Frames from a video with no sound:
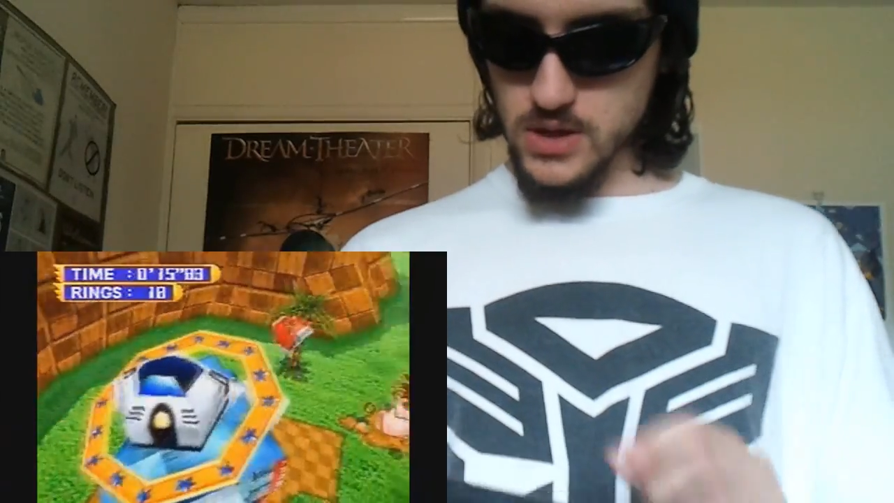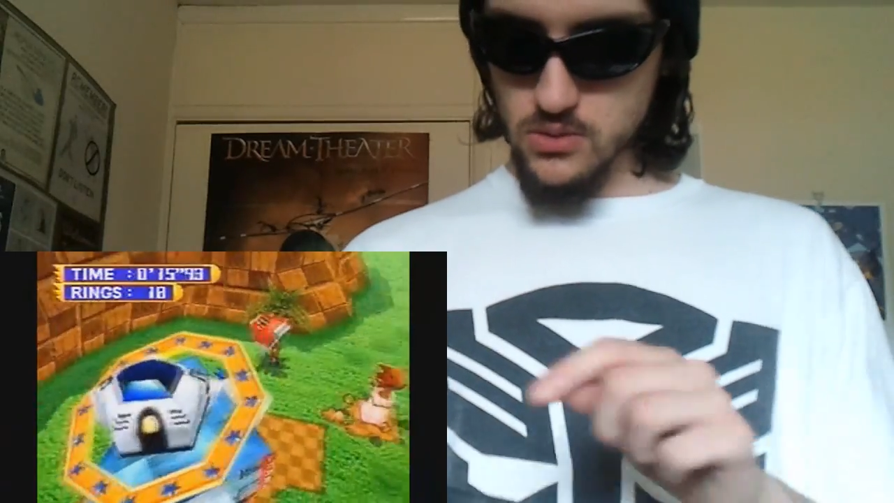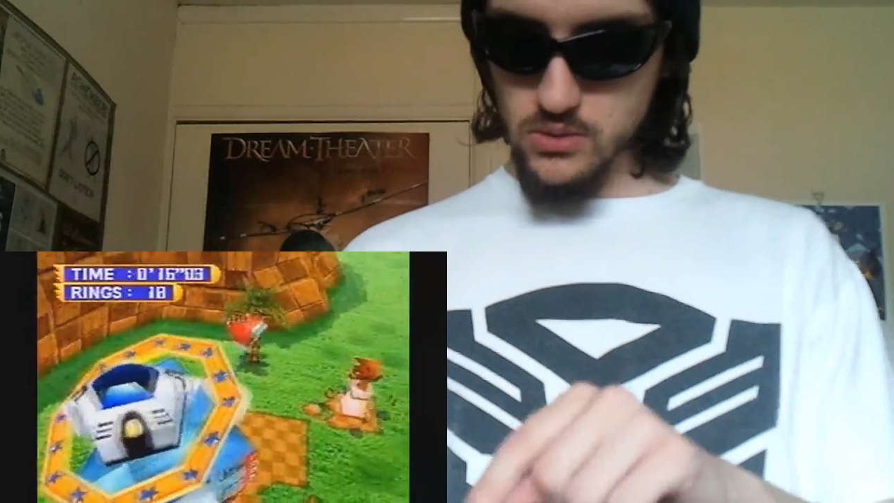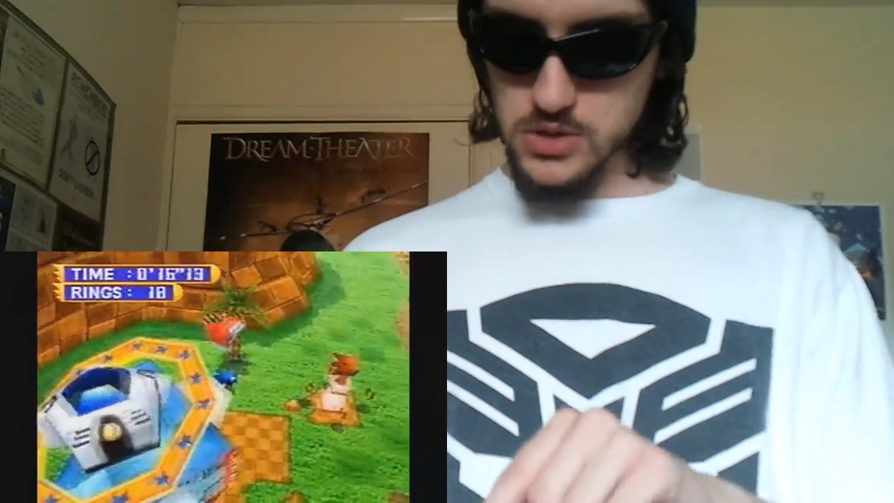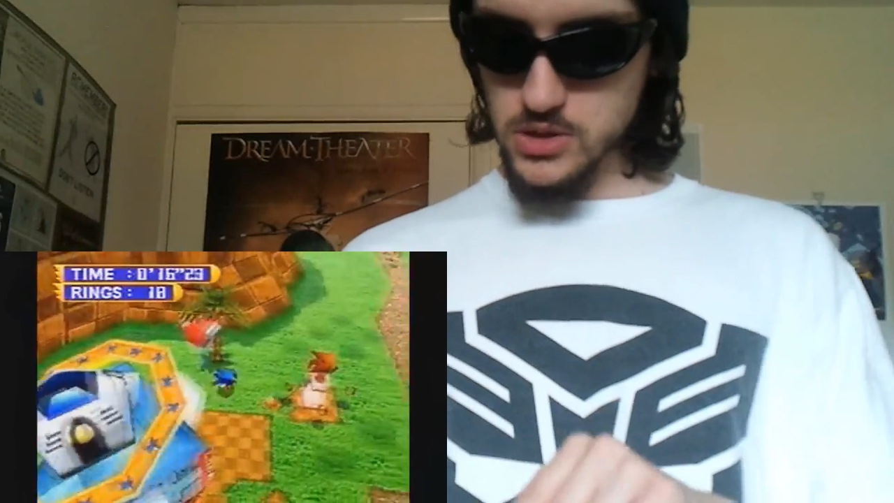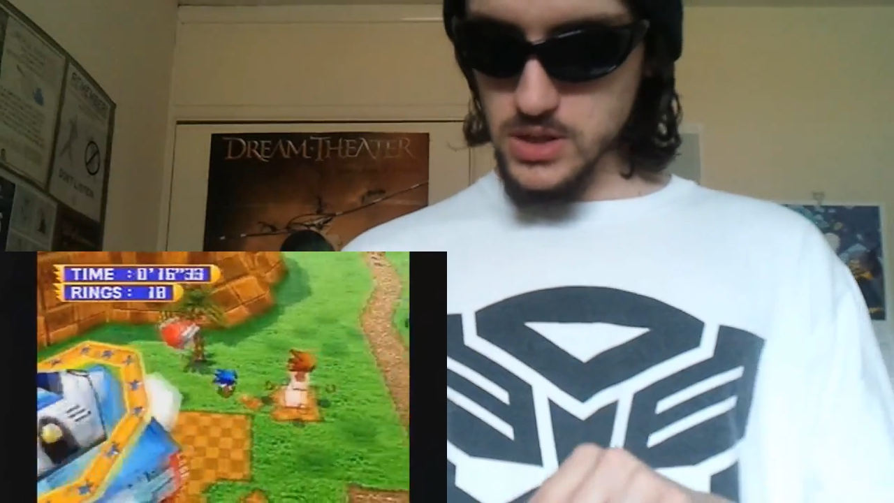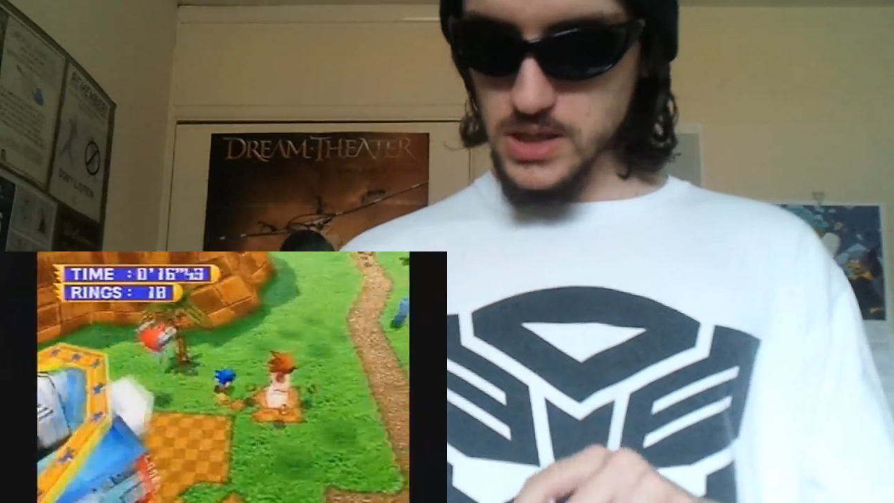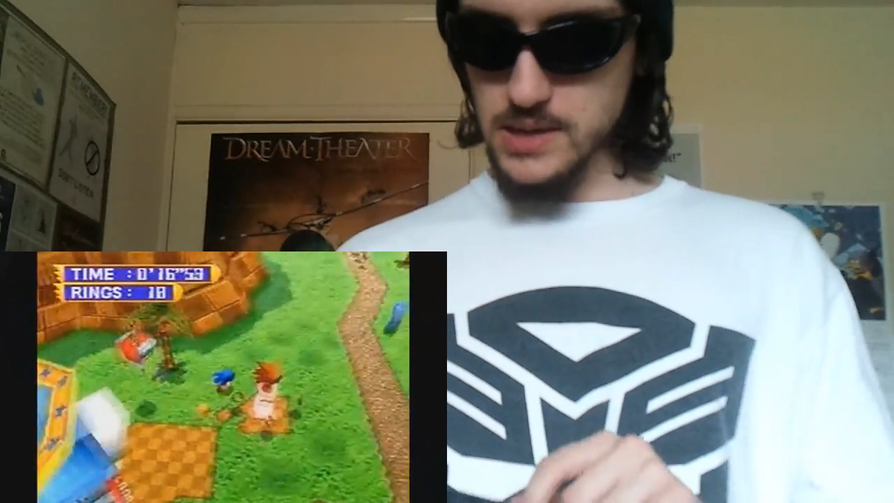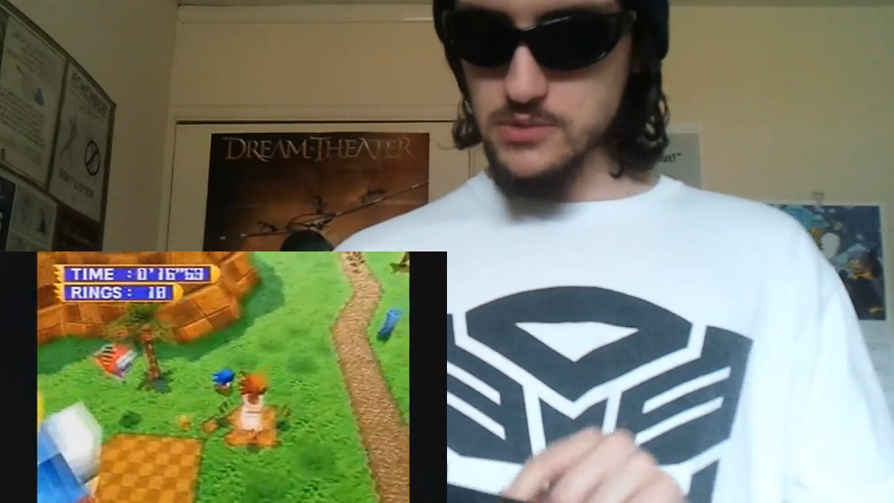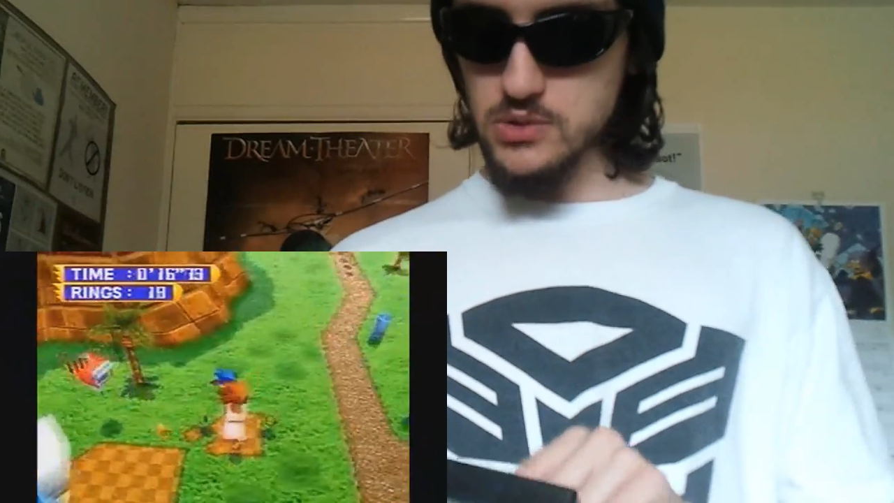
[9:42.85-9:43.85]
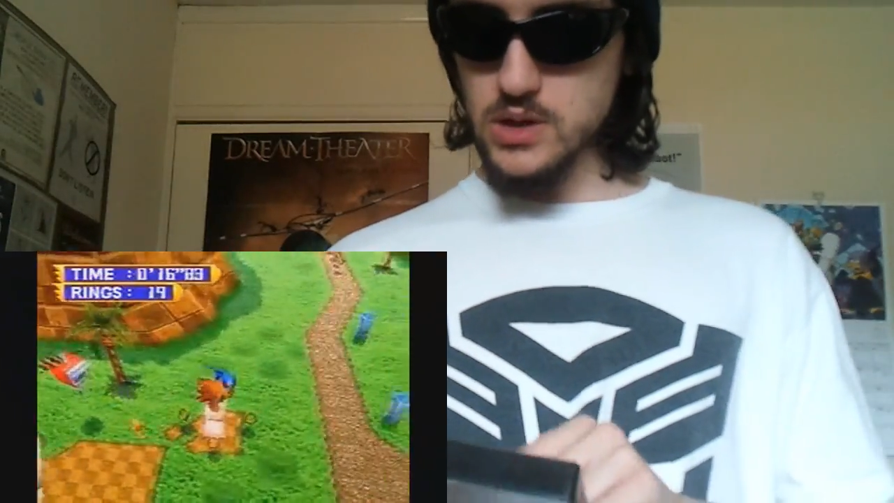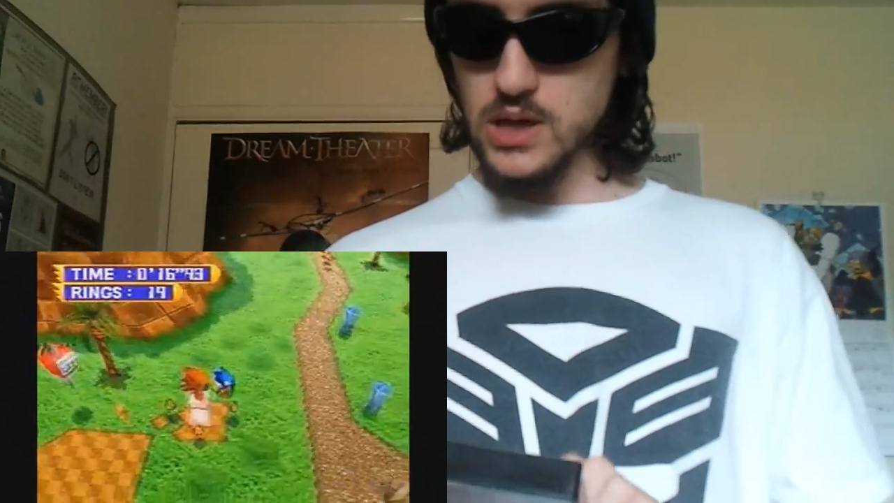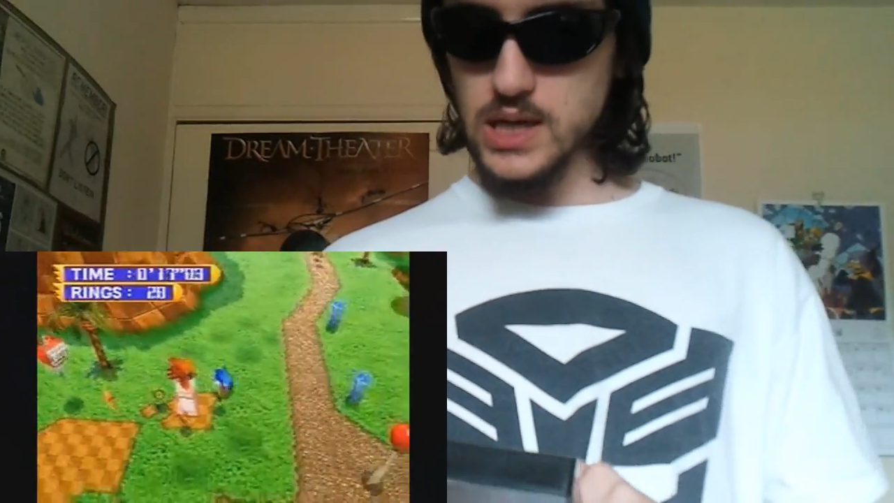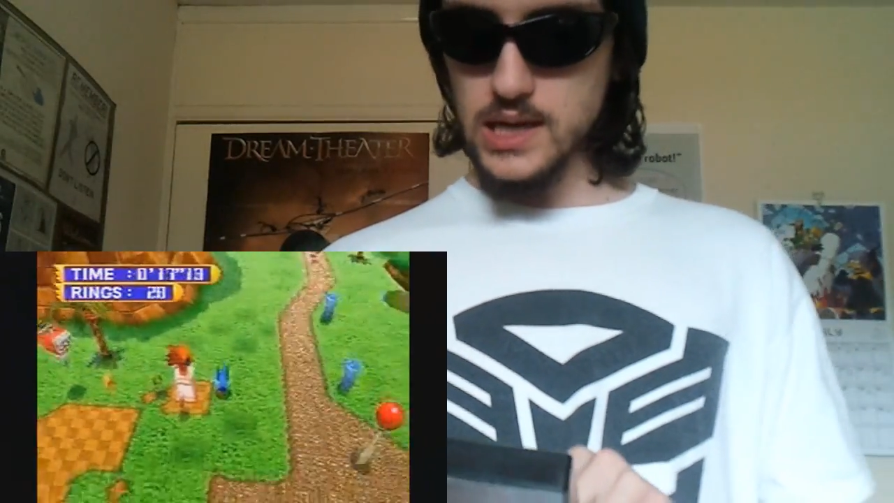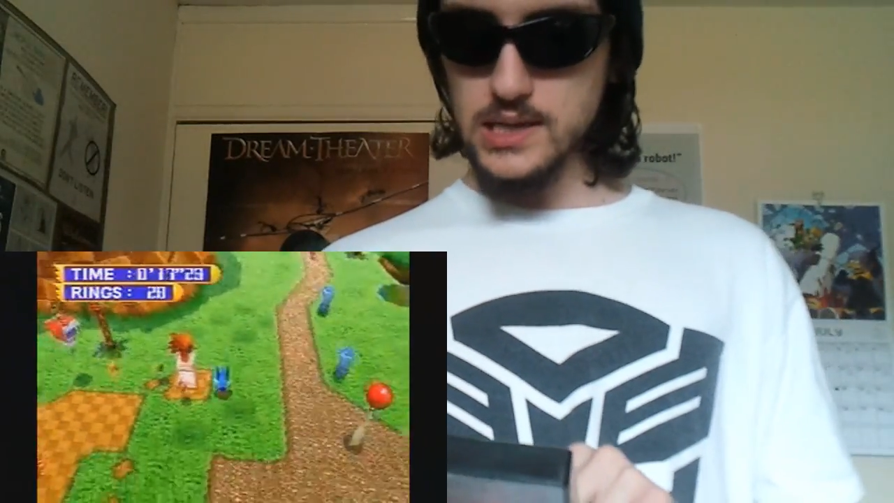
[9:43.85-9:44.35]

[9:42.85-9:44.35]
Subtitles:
the old Sonic games were like,